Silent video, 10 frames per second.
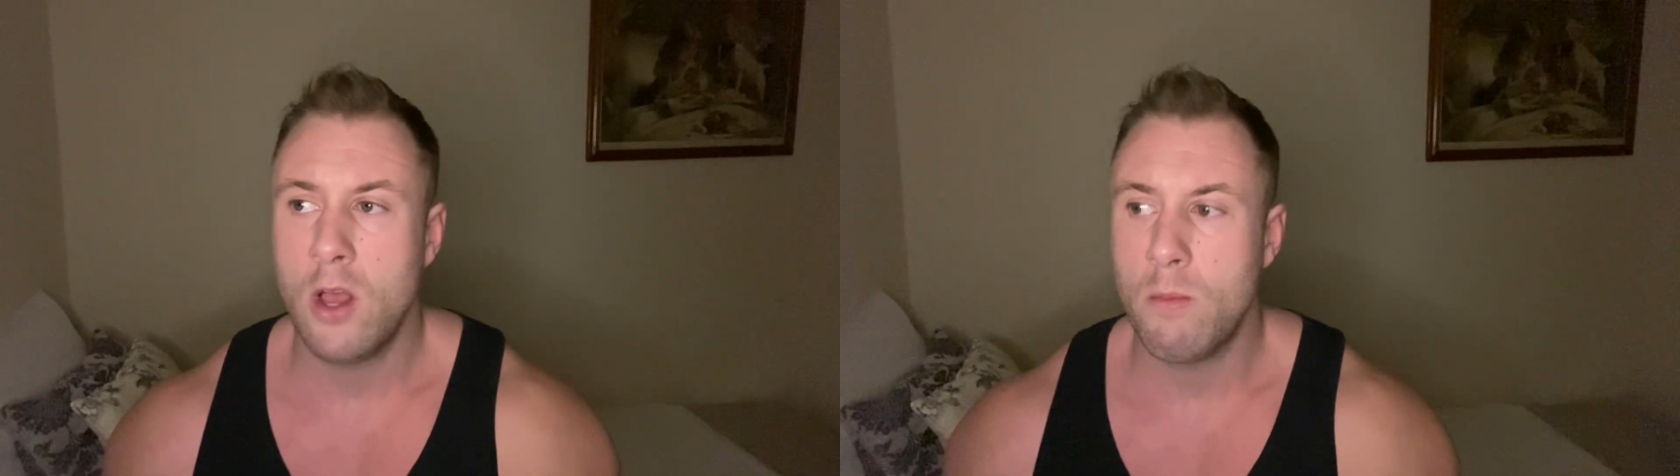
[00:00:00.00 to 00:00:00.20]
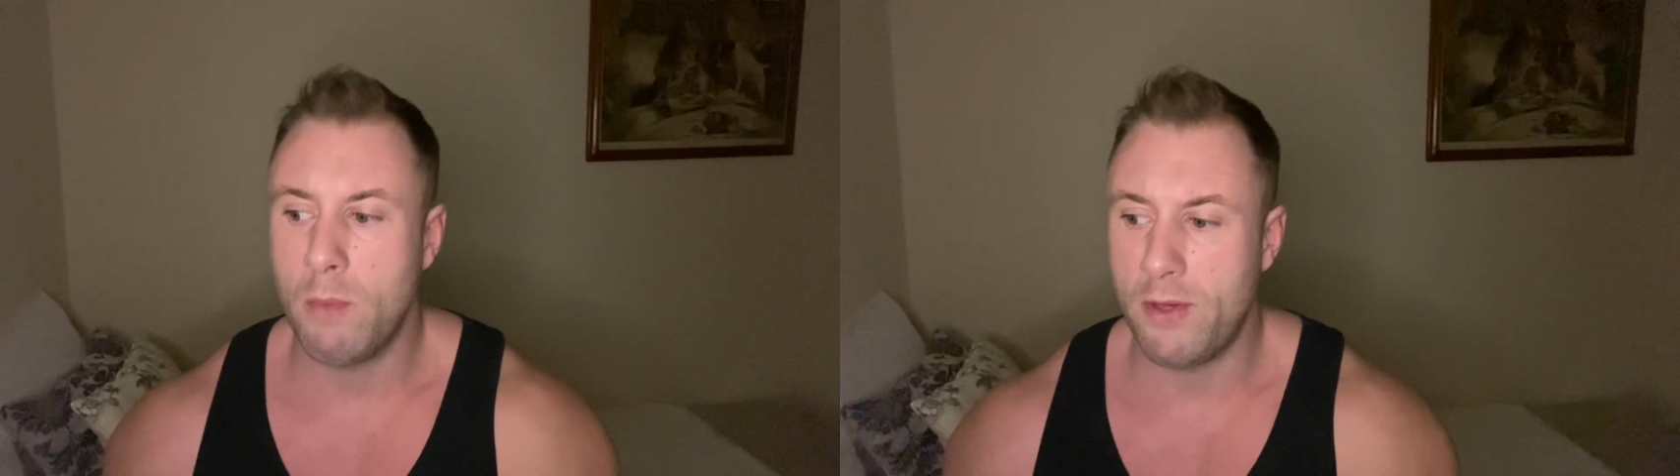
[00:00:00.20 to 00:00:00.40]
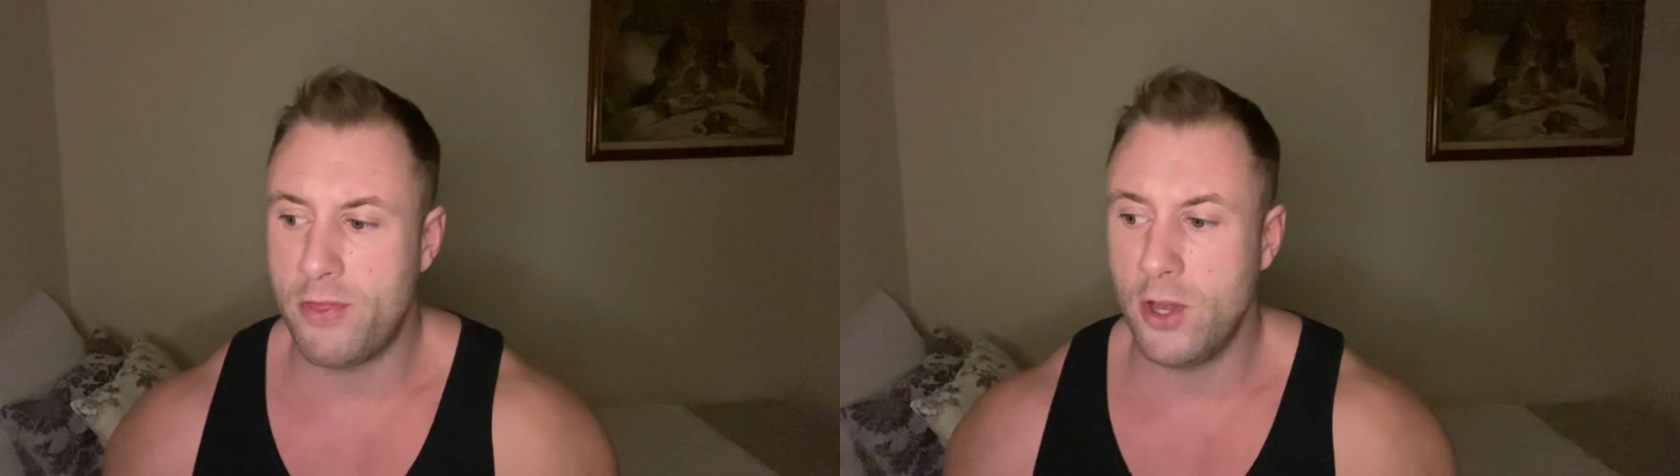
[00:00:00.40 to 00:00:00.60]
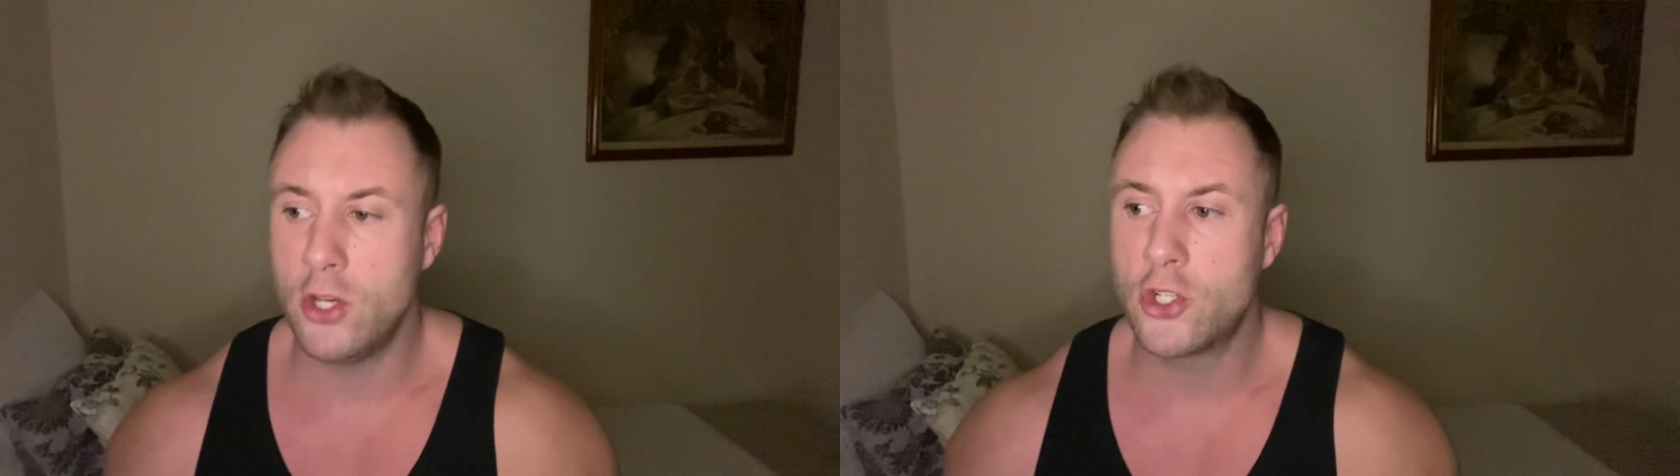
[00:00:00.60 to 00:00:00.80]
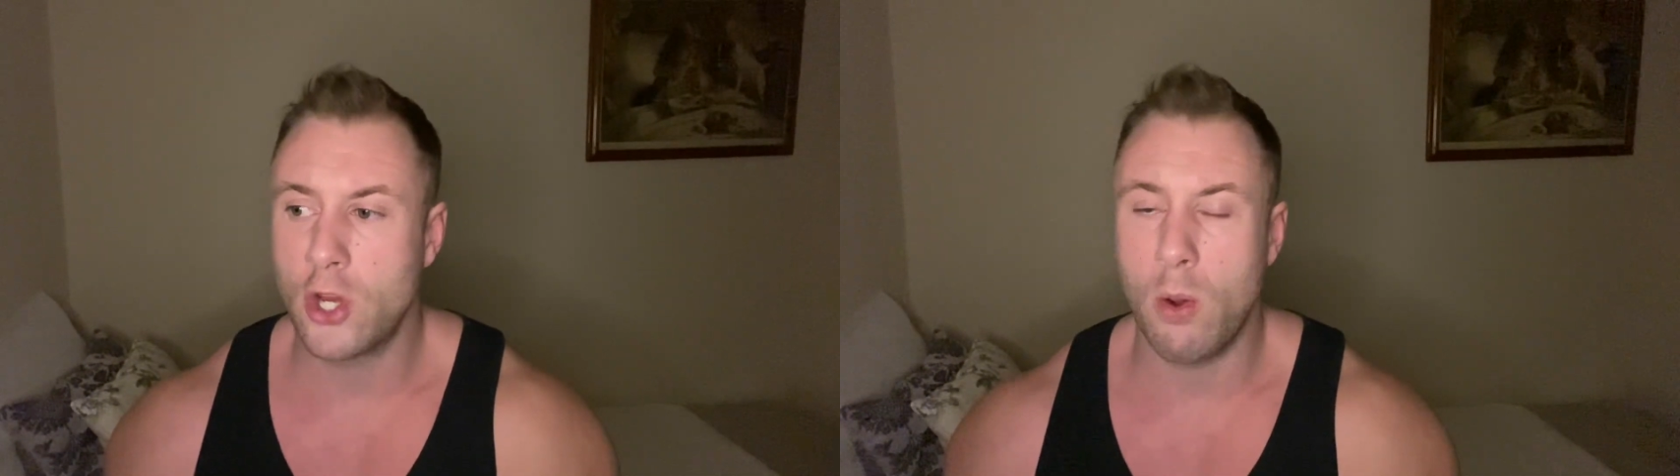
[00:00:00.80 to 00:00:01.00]
My third
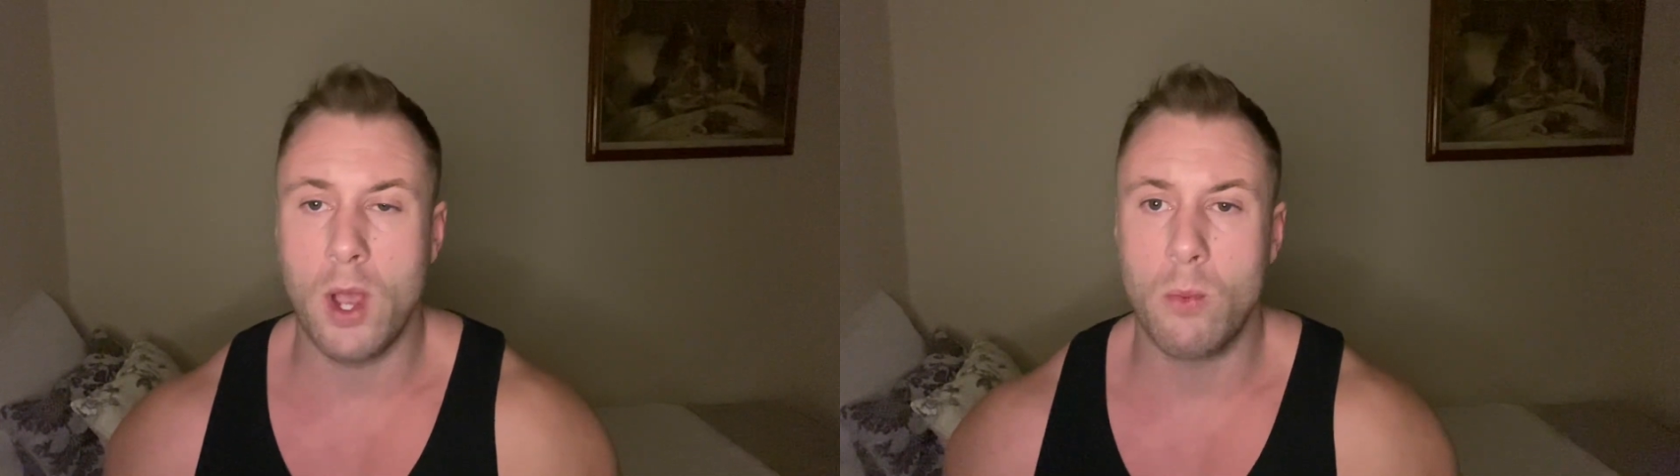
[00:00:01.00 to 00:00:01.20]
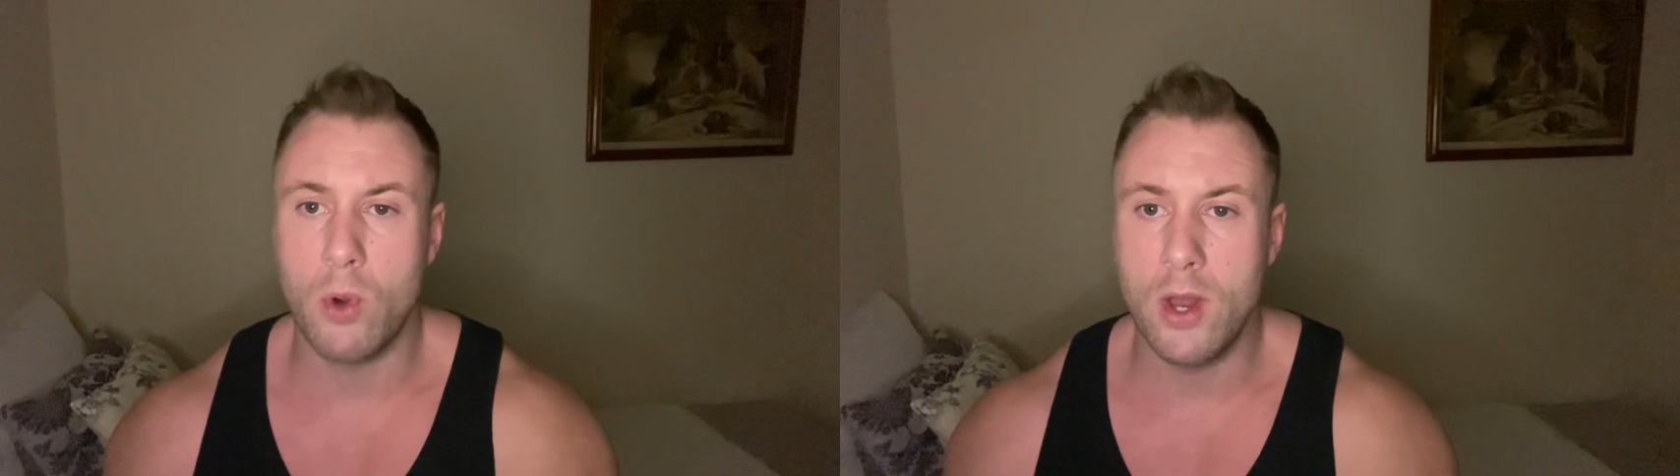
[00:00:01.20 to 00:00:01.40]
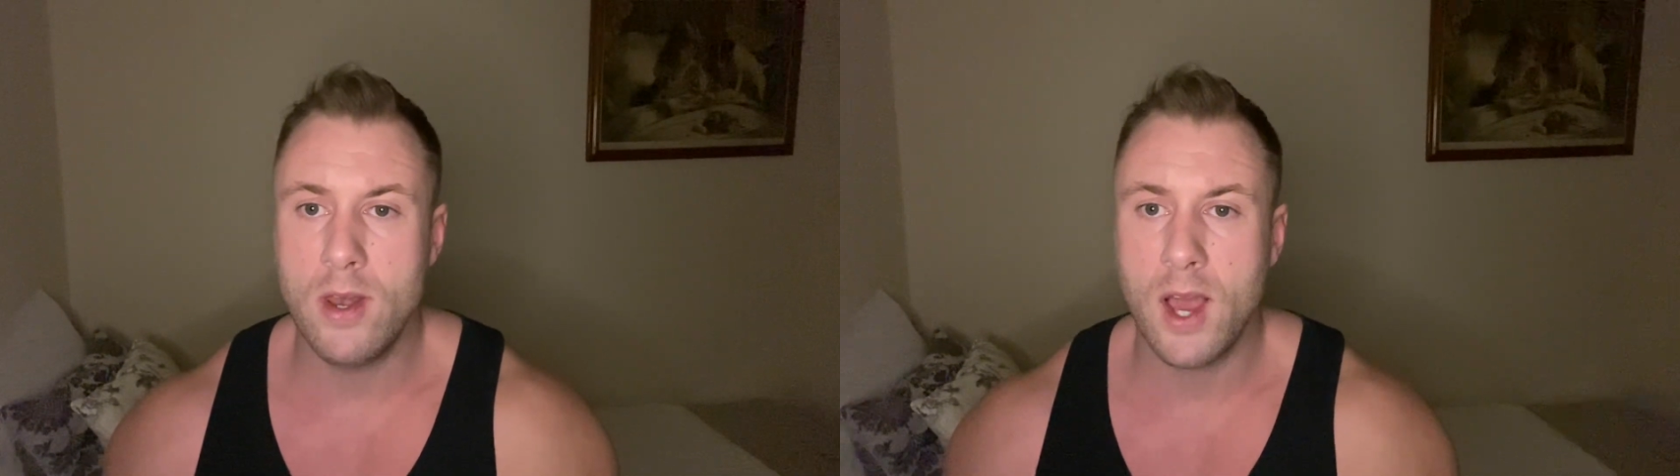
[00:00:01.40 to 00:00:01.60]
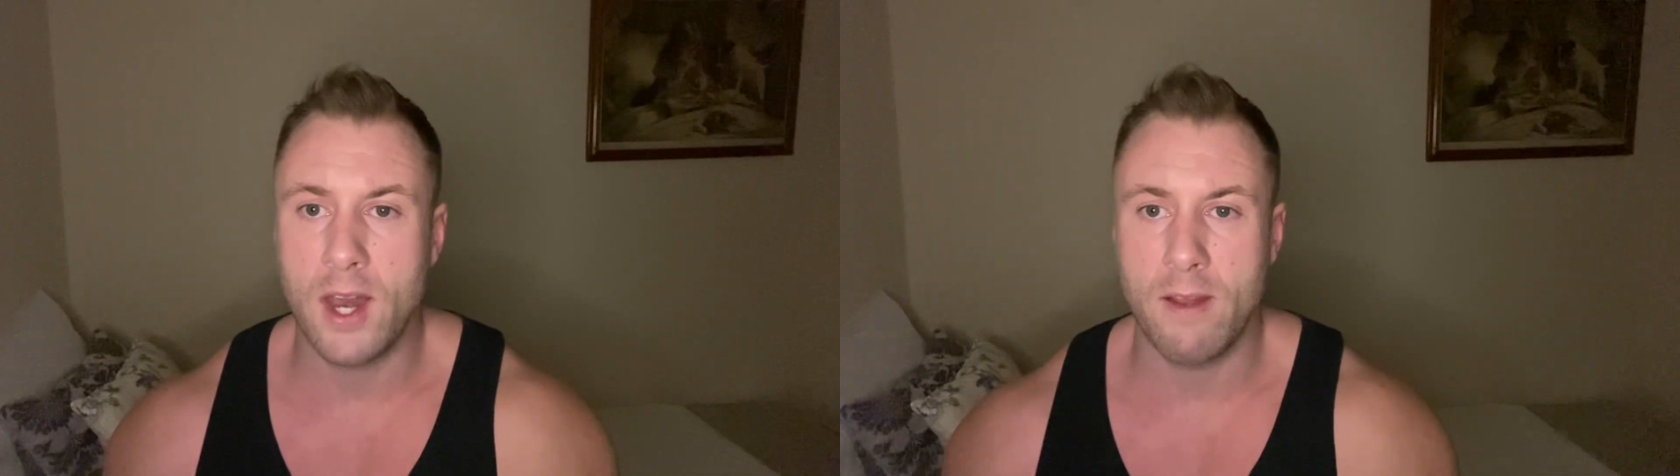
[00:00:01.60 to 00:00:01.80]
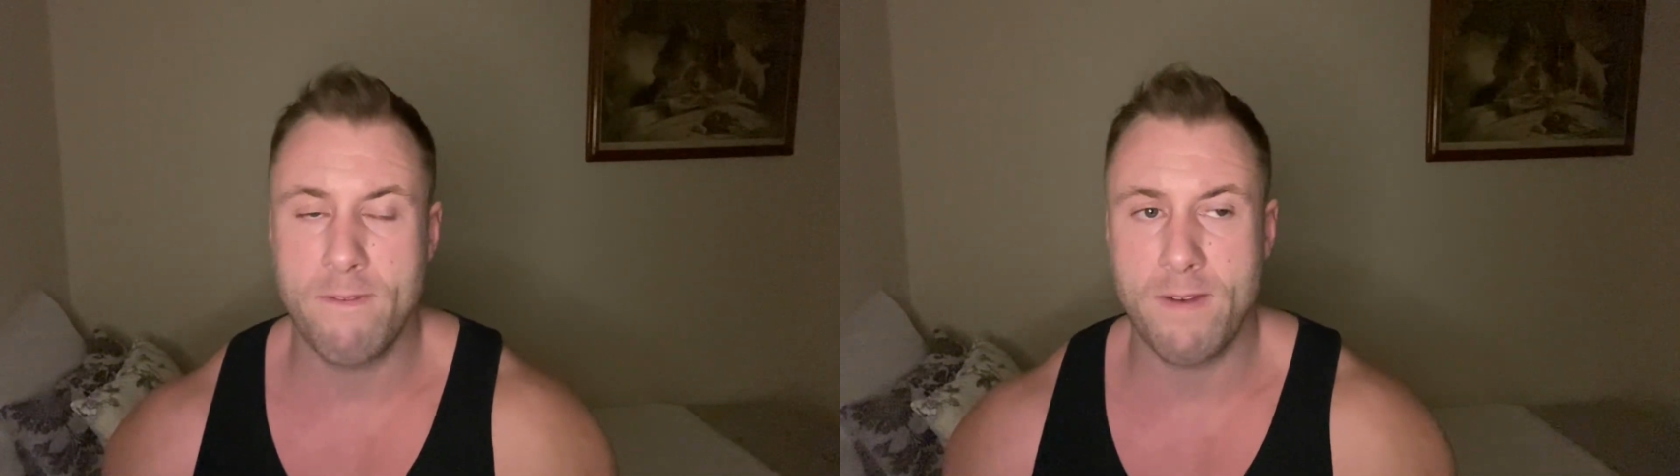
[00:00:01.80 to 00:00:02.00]
show I won, and
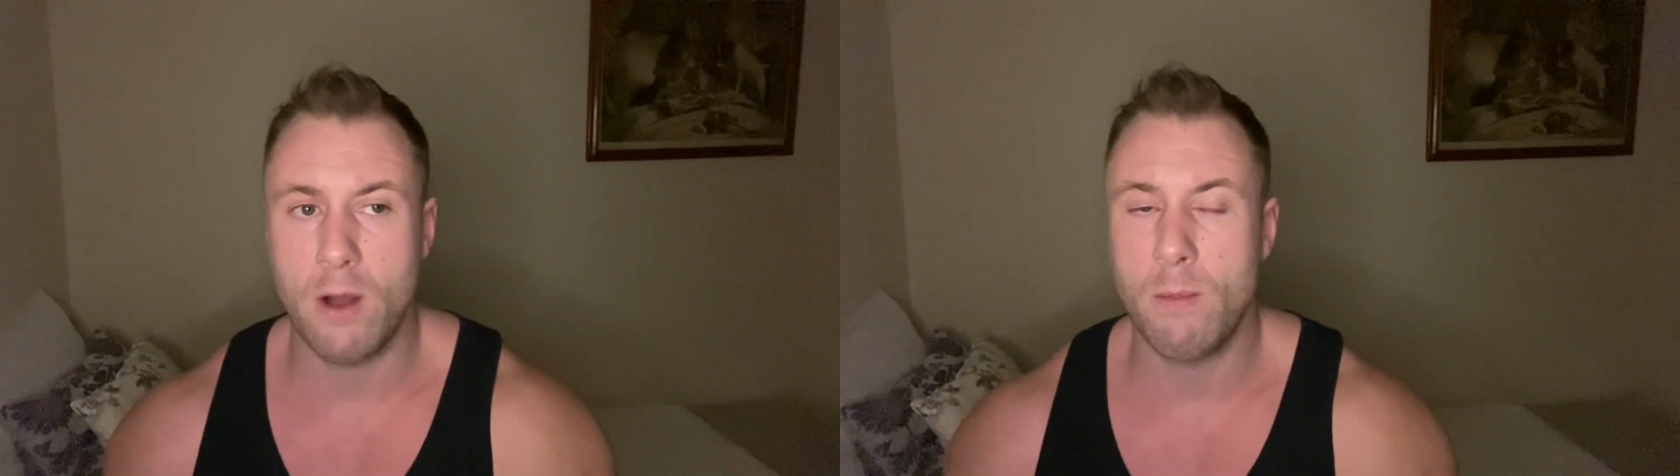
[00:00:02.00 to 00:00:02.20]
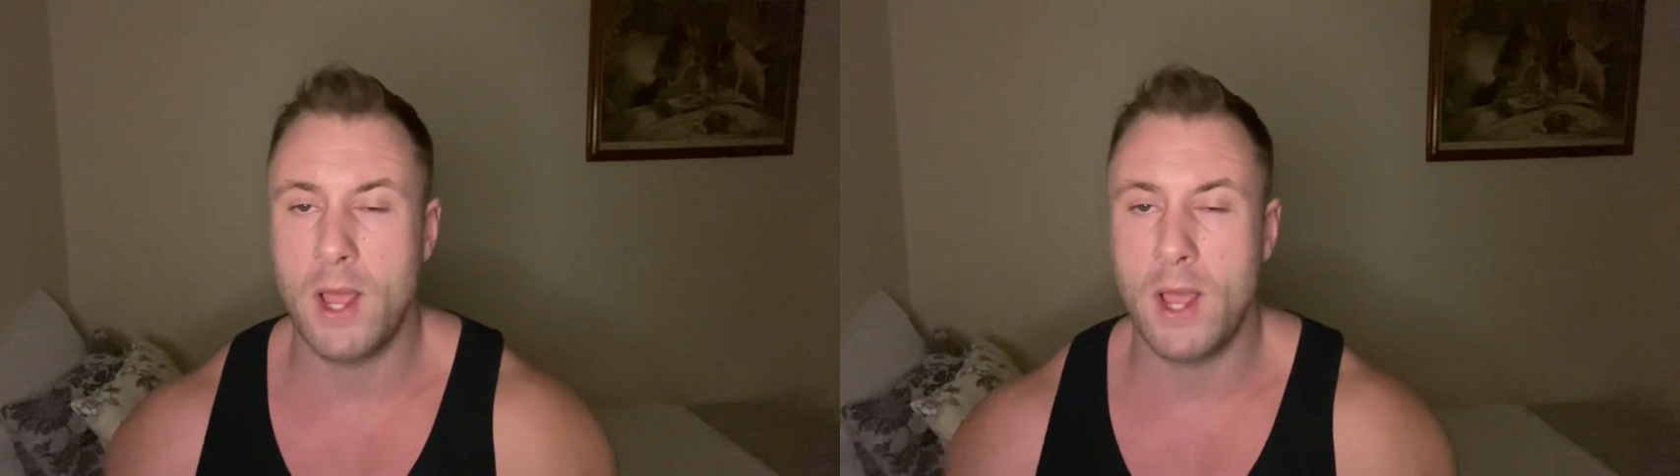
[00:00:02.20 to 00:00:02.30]
I felt my